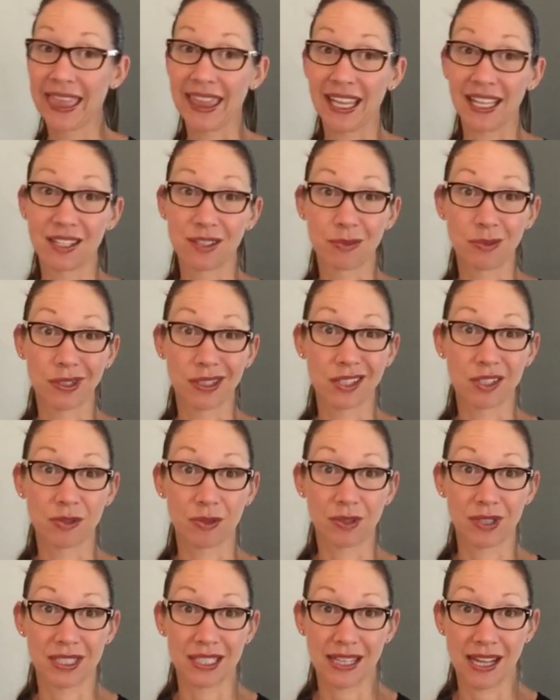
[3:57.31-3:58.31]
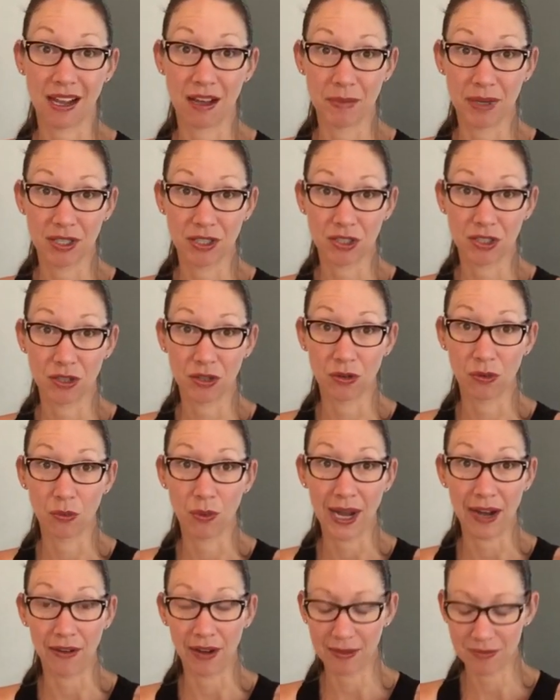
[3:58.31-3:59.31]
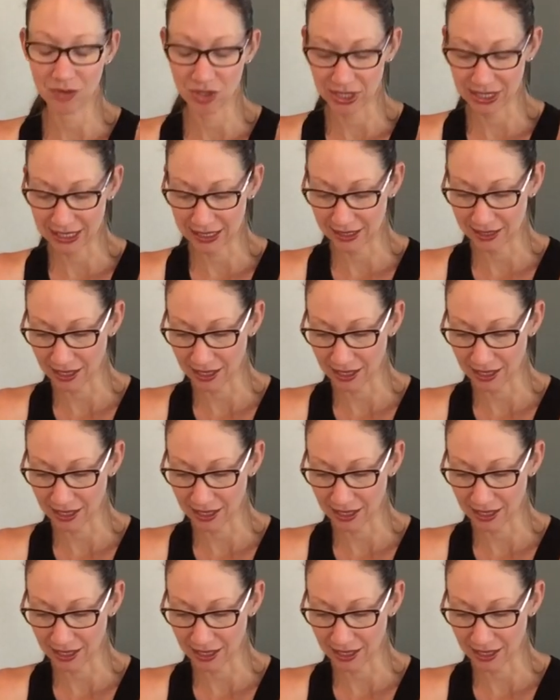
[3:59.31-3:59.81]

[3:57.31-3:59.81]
That's really sore today on me too. Wow, I'm just gonna